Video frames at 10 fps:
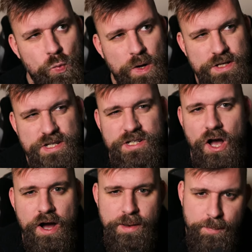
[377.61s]
which is
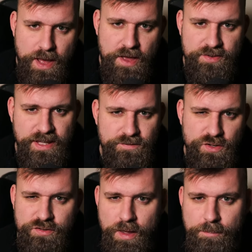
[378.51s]
kind of better to give
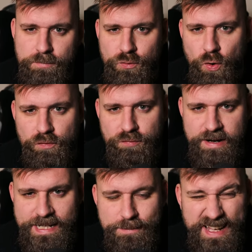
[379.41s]
you some sort of
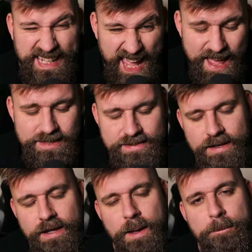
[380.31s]
freedom, I guess,
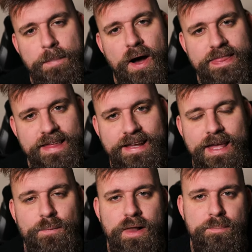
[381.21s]
but I think
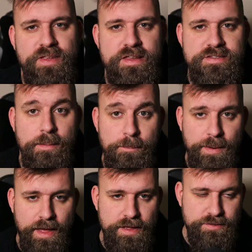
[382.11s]
it will upset some
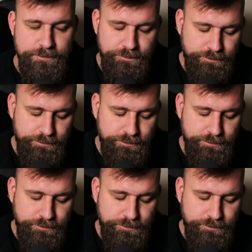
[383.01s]
players.